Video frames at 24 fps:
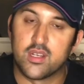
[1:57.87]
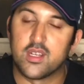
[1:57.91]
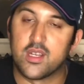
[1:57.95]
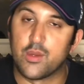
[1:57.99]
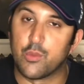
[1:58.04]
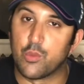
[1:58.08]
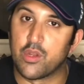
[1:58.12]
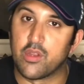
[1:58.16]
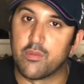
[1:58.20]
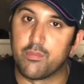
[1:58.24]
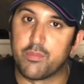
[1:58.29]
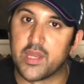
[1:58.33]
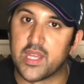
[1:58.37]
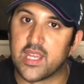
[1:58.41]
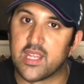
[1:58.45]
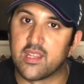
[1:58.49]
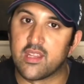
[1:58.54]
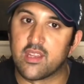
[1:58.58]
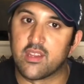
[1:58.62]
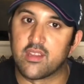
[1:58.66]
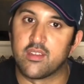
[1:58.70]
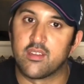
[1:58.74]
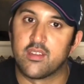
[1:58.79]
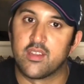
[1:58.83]
it would have been,
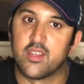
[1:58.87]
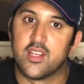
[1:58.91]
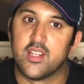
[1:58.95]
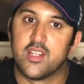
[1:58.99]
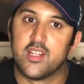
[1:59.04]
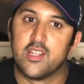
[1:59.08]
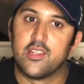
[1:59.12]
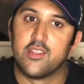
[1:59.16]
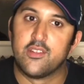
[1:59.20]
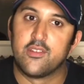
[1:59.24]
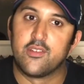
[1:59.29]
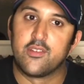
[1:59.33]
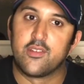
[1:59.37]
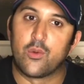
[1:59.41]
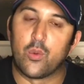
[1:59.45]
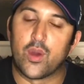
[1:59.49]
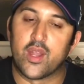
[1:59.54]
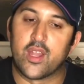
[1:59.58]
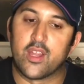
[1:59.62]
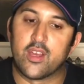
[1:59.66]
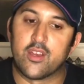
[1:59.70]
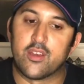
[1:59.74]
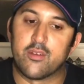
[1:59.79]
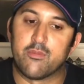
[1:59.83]
and
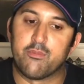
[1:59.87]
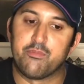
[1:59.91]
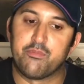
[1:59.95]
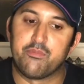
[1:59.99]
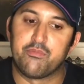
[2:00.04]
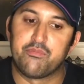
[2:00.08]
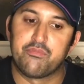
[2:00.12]
quite